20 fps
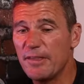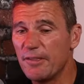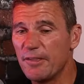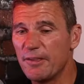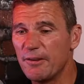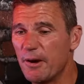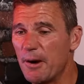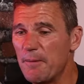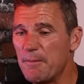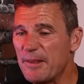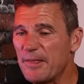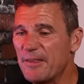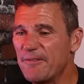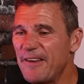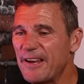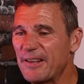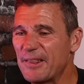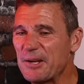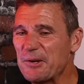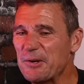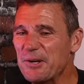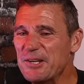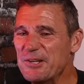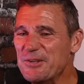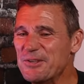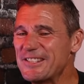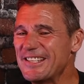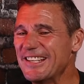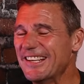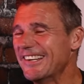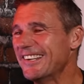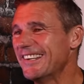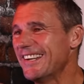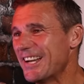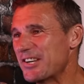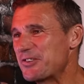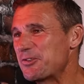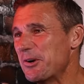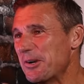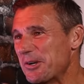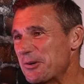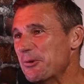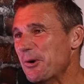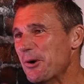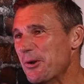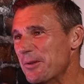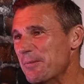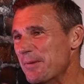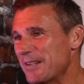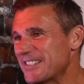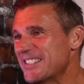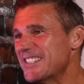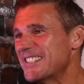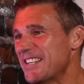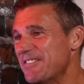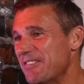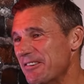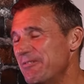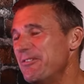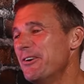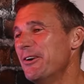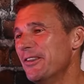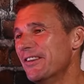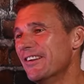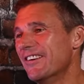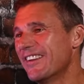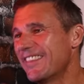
the, I mean, the fact that you're in New Zealand now trying to grow the business even further,